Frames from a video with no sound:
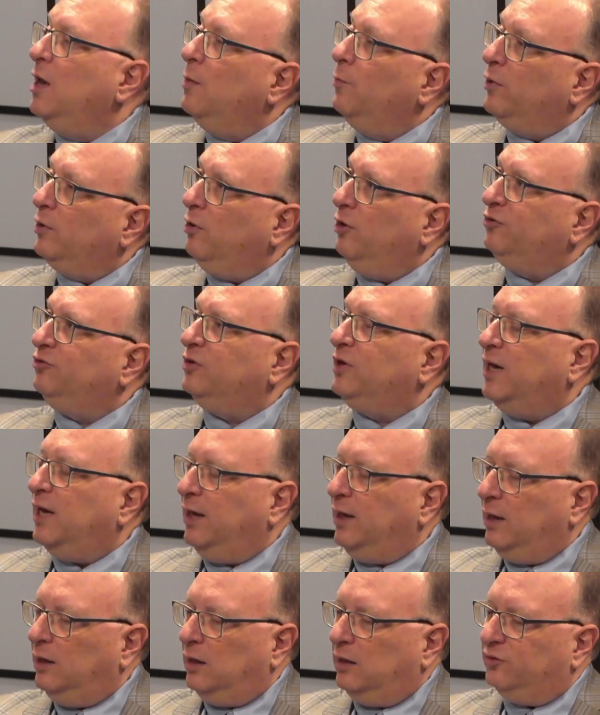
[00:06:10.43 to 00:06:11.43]
but also
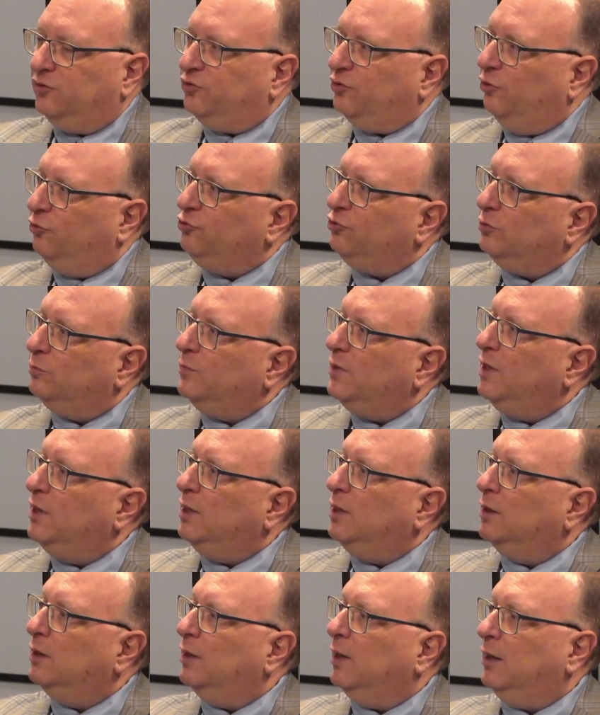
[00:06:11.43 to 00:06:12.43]
getting it on social
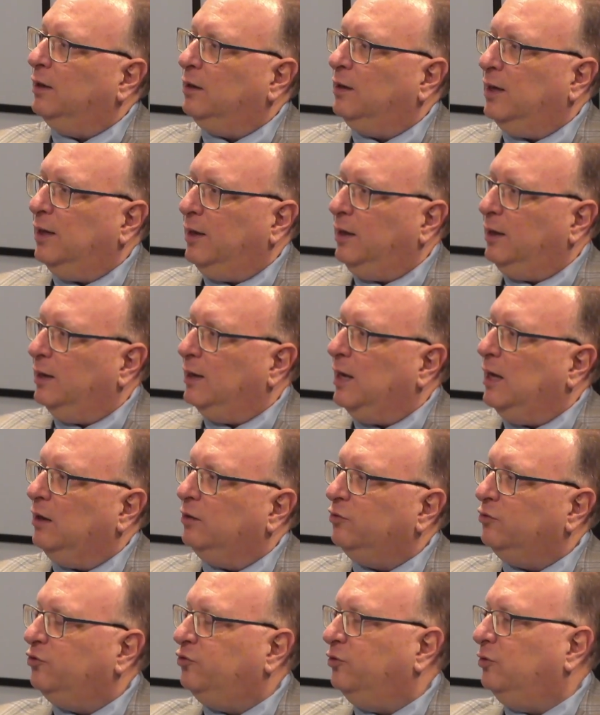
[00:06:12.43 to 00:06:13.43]
media and getting it
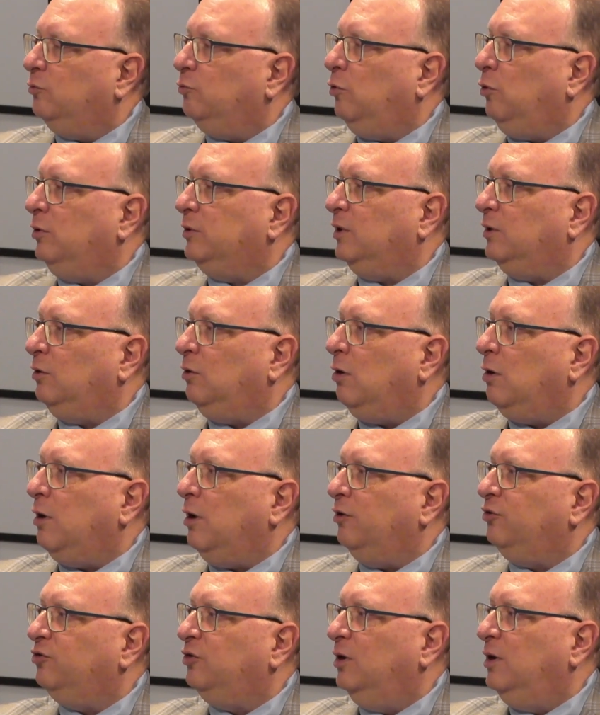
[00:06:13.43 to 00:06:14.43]
out to the world at
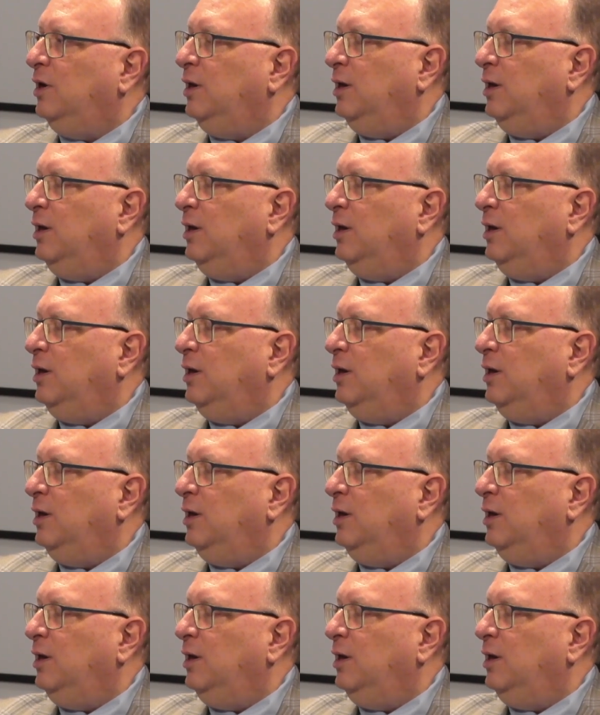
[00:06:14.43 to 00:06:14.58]
large,